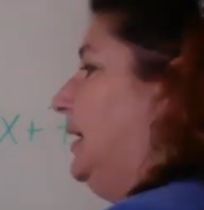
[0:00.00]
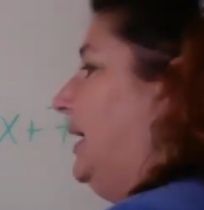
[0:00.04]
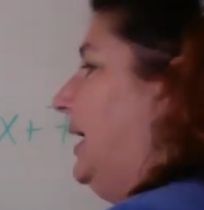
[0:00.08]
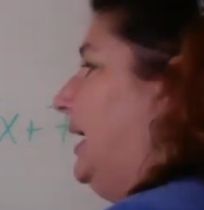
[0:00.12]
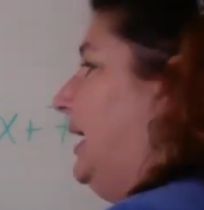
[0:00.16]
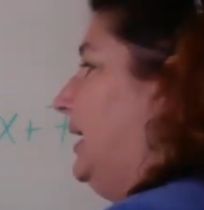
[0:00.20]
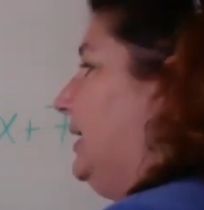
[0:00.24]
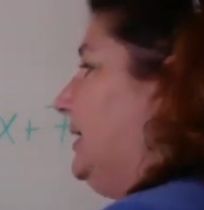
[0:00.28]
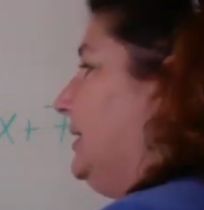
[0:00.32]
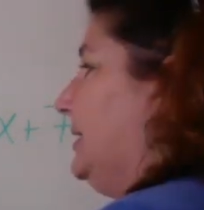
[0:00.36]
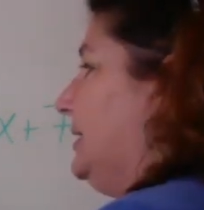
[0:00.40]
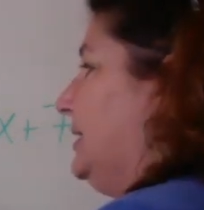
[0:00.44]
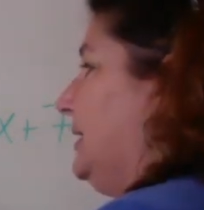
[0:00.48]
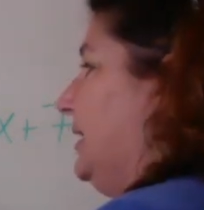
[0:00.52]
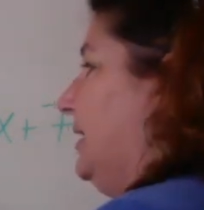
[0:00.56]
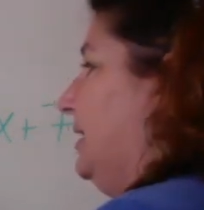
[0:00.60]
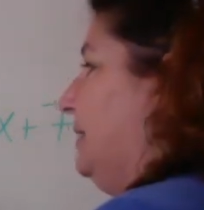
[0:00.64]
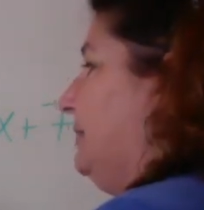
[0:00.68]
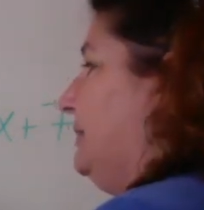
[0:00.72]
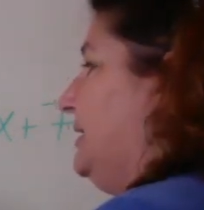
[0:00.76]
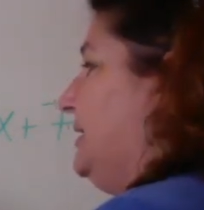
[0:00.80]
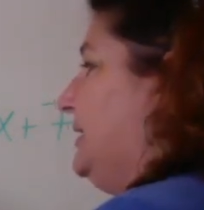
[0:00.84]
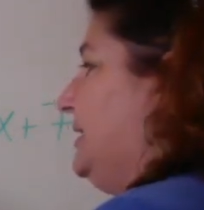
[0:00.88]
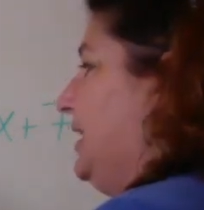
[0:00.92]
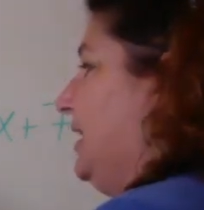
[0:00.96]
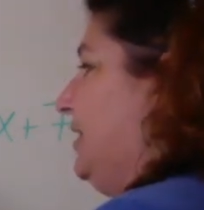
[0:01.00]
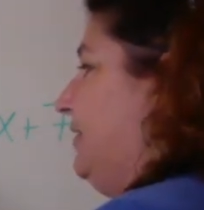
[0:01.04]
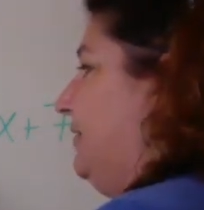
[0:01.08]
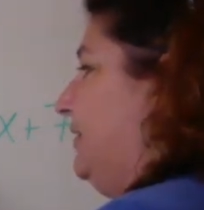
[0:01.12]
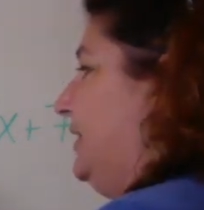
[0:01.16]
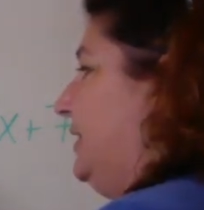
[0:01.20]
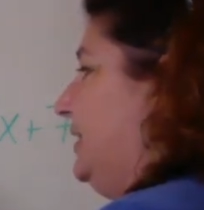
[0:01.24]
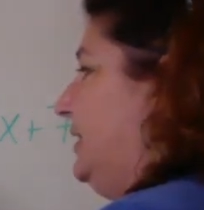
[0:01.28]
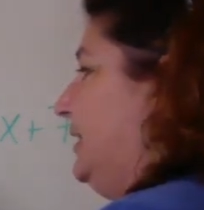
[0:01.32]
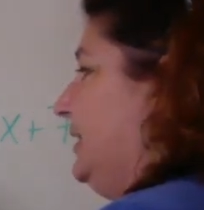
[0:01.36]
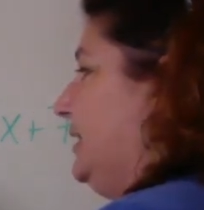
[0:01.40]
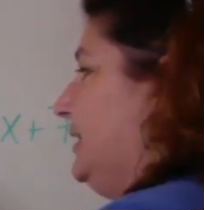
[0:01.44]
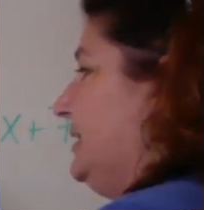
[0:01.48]
X times
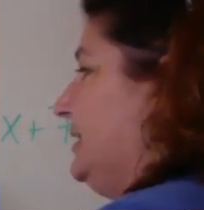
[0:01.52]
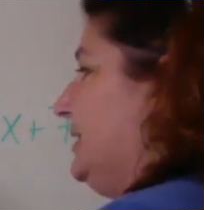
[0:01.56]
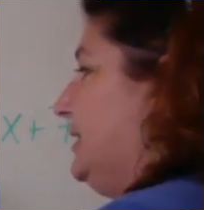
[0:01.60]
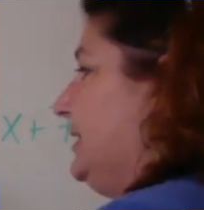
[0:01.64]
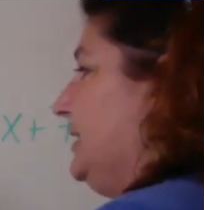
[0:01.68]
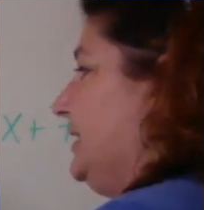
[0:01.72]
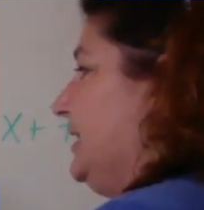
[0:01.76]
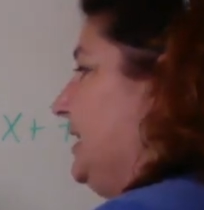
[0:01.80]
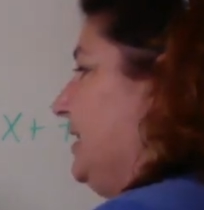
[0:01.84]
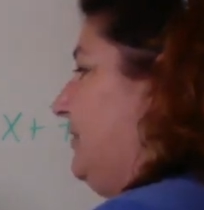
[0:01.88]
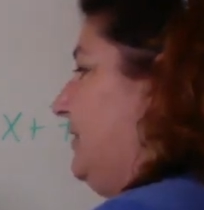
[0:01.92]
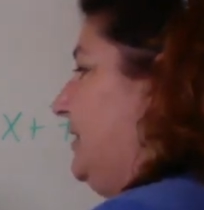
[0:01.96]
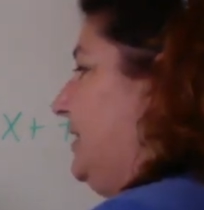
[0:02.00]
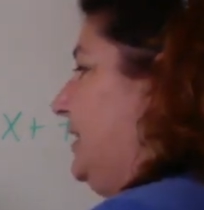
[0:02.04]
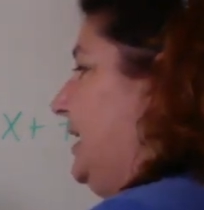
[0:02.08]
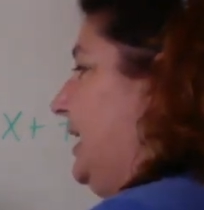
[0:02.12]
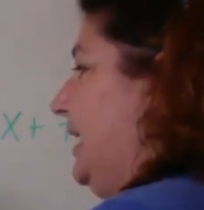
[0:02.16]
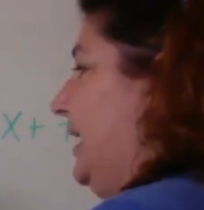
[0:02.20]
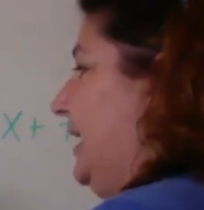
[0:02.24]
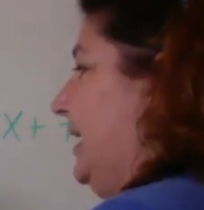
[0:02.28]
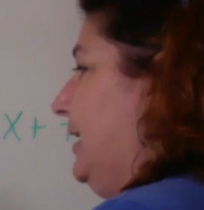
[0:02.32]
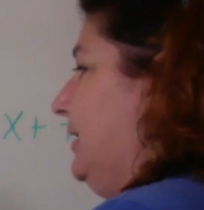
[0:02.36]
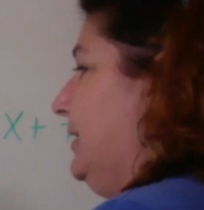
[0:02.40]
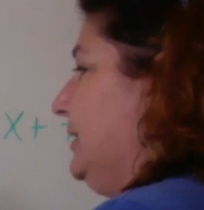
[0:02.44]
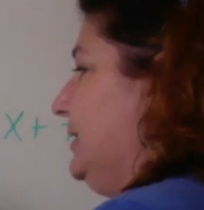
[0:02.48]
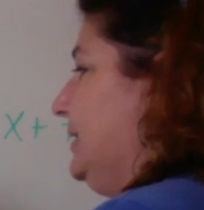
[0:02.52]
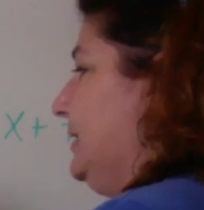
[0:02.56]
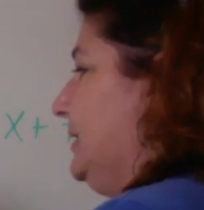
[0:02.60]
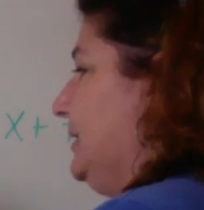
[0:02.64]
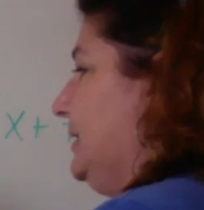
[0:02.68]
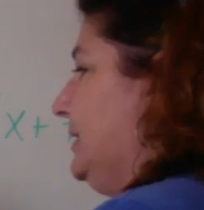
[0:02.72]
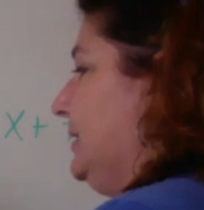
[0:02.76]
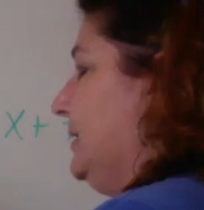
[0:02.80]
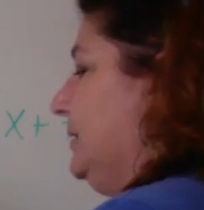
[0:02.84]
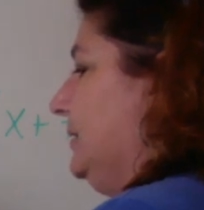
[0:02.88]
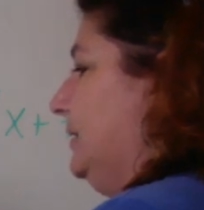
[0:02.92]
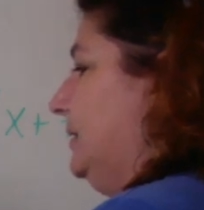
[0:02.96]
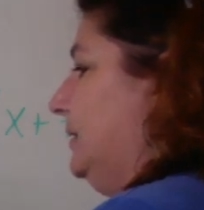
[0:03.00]
7 is
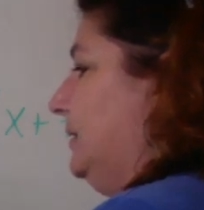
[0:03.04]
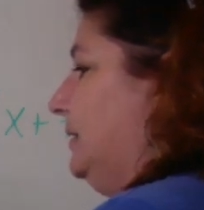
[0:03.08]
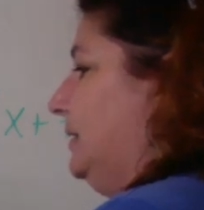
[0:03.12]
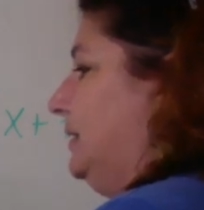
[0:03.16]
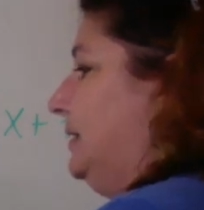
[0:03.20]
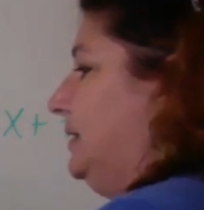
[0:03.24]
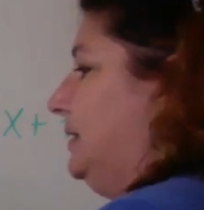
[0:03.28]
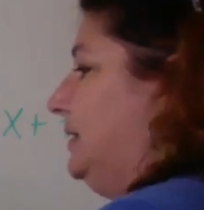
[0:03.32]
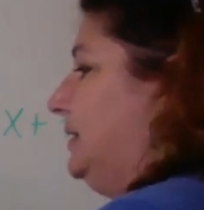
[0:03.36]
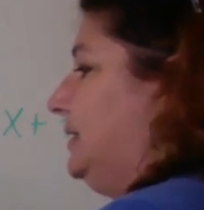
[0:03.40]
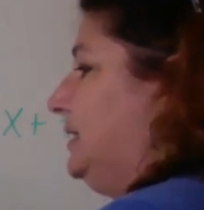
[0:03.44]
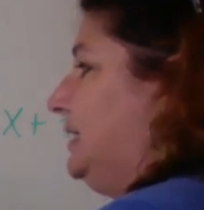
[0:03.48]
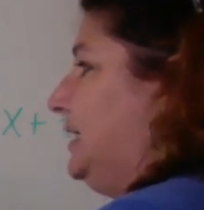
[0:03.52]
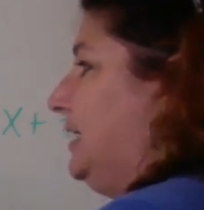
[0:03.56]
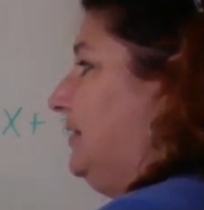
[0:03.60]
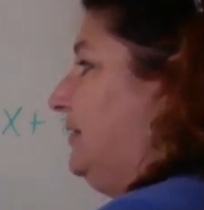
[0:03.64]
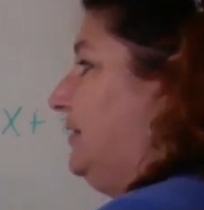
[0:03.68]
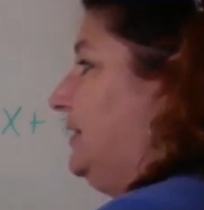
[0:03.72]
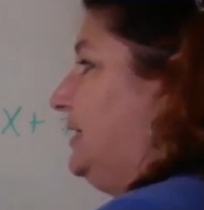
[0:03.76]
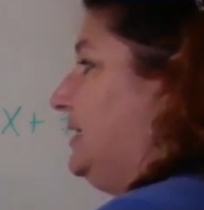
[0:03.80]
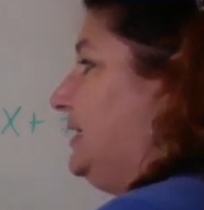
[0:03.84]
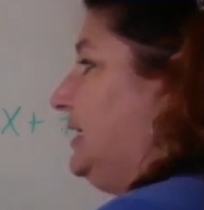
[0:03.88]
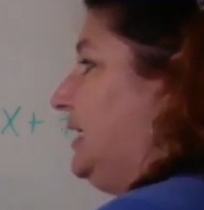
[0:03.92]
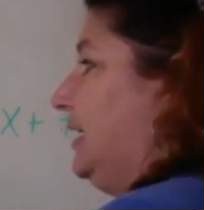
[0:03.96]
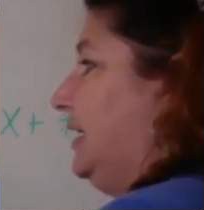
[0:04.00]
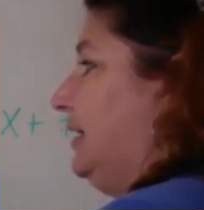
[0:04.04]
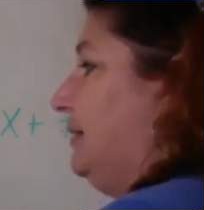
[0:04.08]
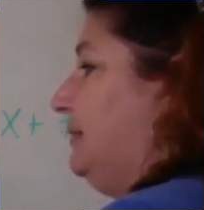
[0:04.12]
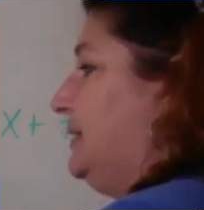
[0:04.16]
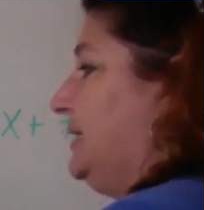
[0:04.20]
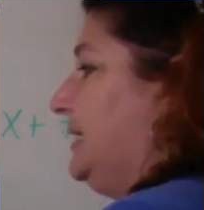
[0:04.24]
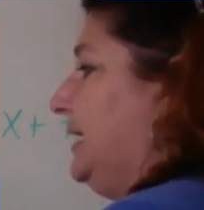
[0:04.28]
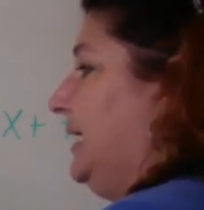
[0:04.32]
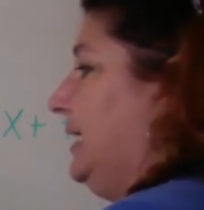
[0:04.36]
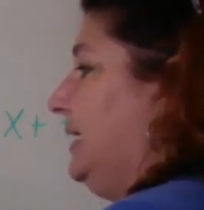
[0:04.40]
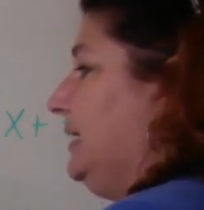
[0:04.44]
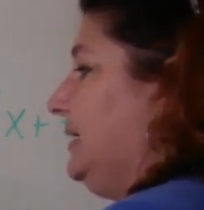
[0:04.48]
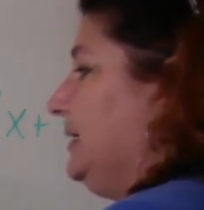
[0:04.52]
7x. 7 times
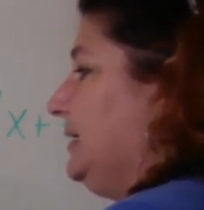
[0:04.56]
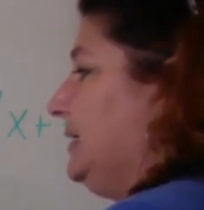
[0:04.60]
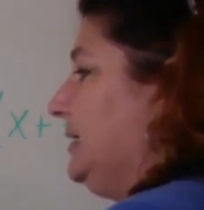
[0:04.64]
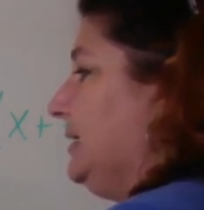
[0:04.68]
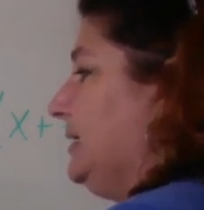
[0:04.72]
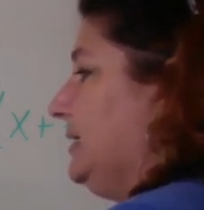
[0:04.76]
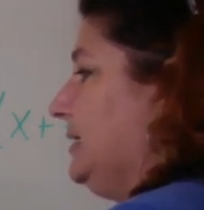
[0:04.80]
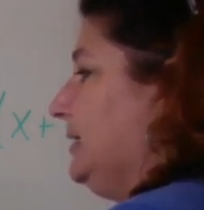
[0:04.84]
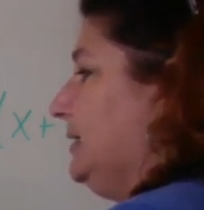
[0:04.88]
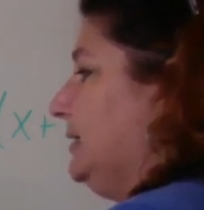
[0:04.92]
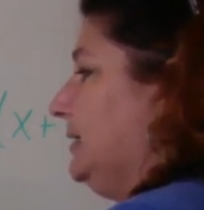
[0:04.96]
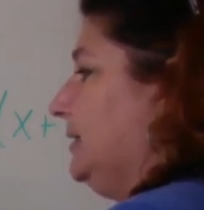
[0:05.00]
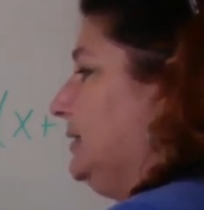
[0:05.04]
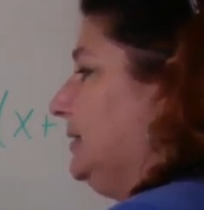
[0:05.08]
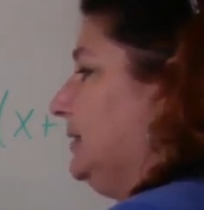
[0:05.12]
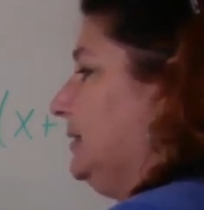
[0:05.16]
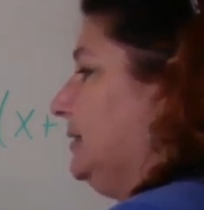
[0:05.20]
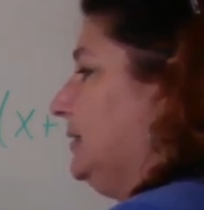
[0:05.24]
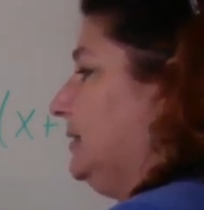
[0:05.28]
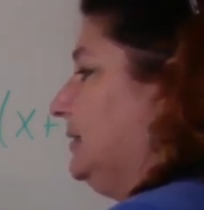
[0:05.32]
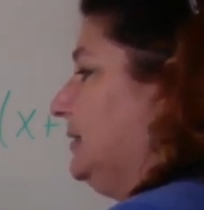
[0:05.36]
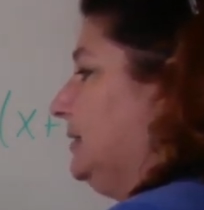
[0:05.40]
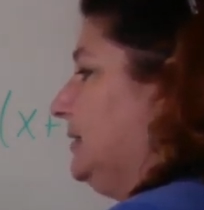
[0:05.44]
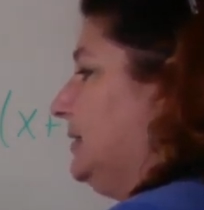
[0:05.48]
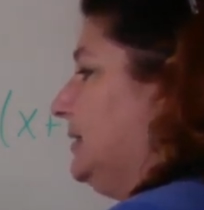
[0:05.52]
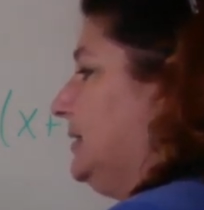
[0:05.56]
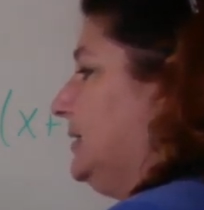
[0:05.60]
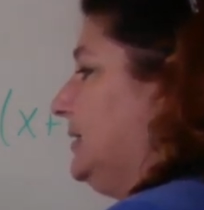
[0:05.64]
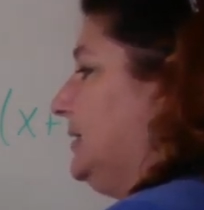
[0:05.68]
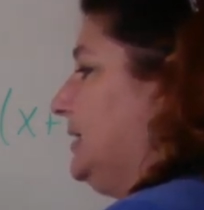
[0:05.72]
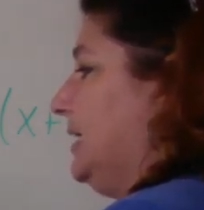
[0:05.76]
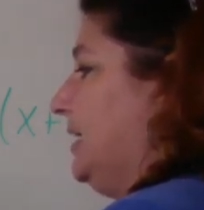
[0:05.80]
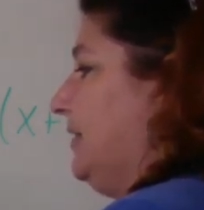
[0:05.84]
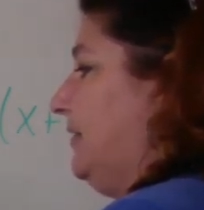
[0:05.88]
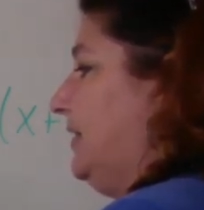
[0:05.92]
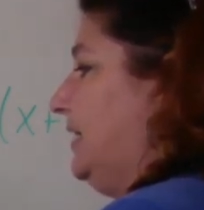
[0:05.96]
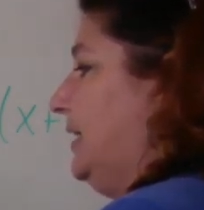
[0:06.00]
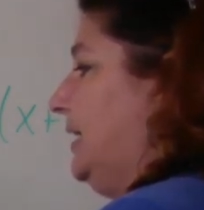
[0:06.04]
x,
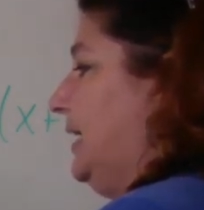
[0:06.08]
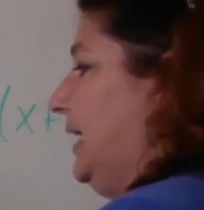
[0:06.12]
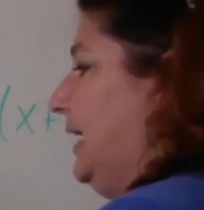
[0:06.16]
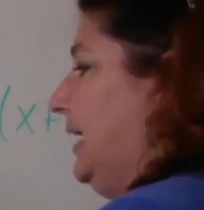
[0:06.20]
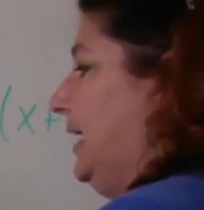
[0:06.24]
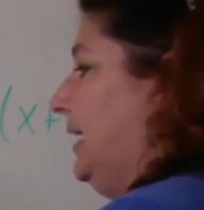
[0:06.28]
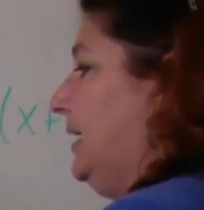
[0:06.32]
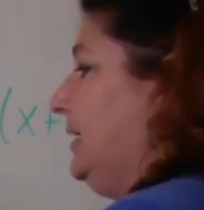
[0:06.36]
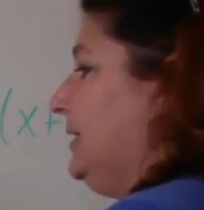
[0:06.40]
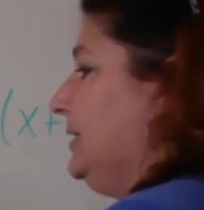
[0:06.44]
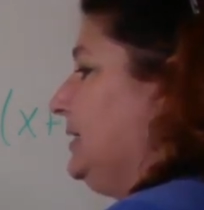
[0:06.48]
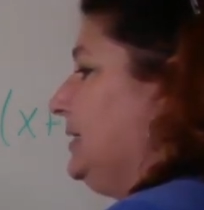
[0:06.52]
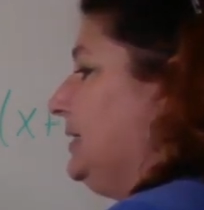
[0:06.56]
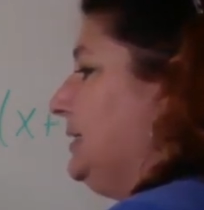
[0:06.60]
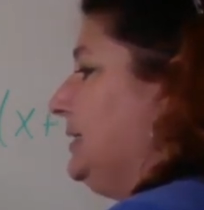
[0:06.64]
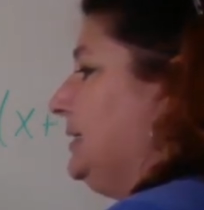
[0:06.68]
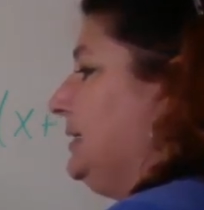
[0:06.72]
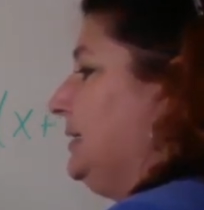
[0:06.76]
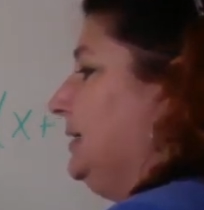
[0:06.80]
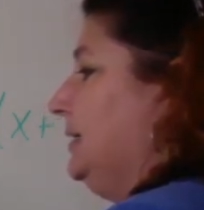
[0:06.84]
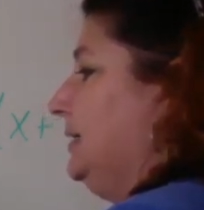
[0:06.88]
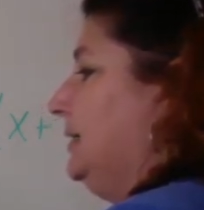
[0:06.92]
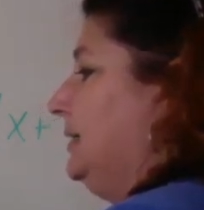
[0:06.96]
7x.